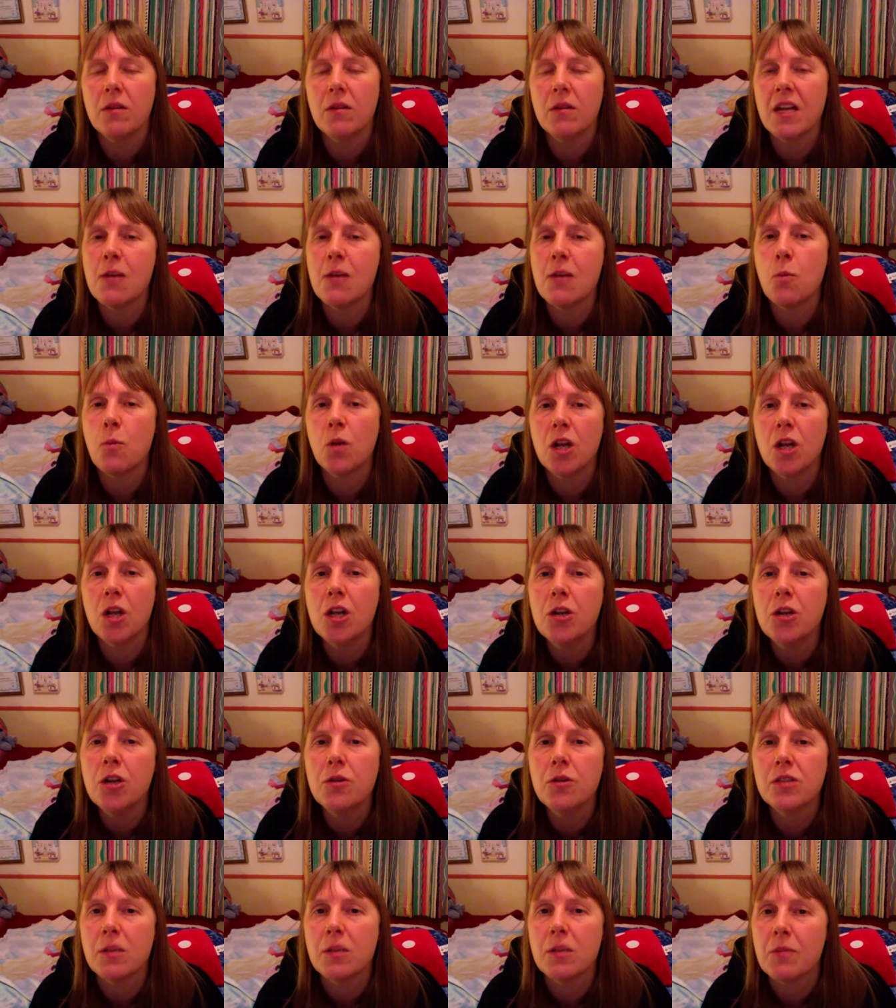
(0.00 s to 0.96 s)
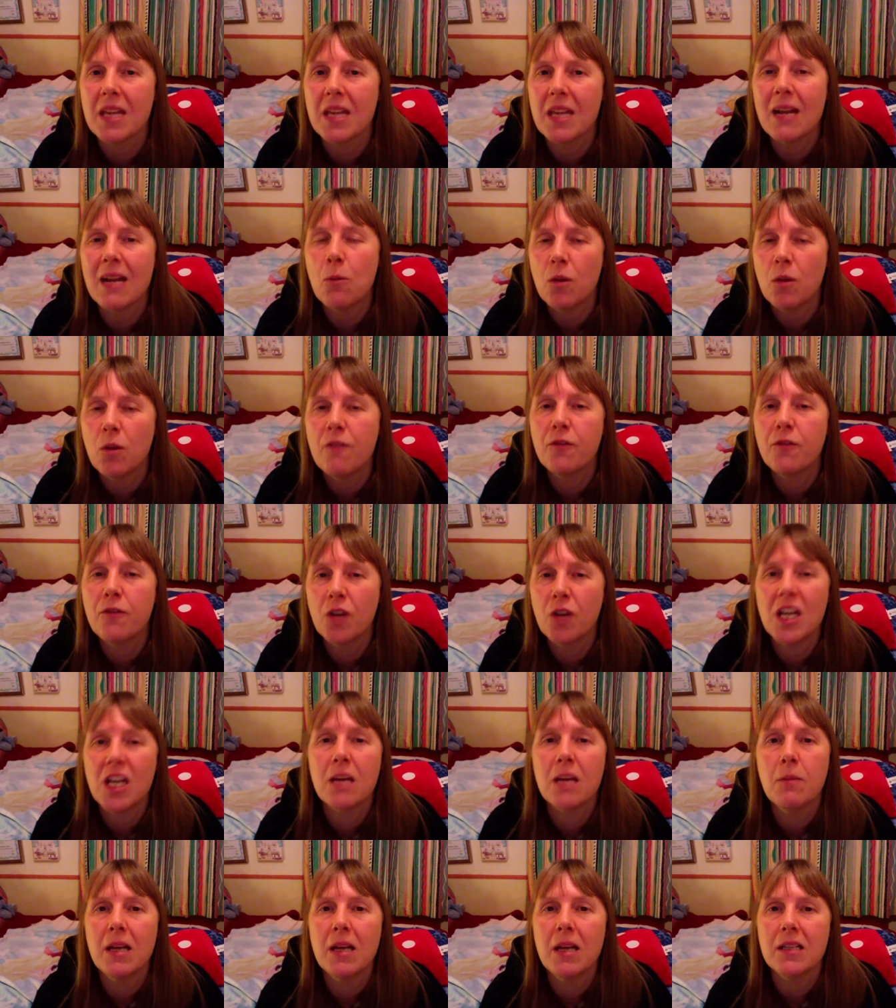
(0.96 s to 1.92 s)
They don't want to lose it, but they don't want to fully
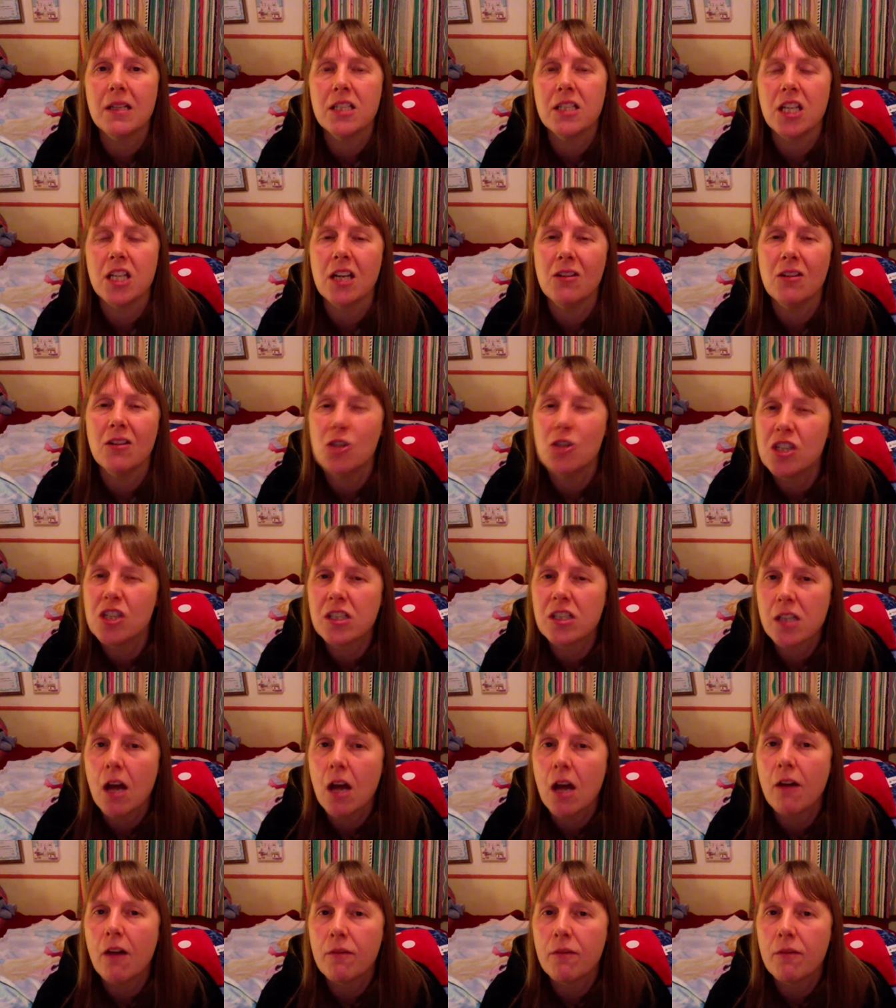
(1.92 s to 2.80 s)
commit to you. You deserve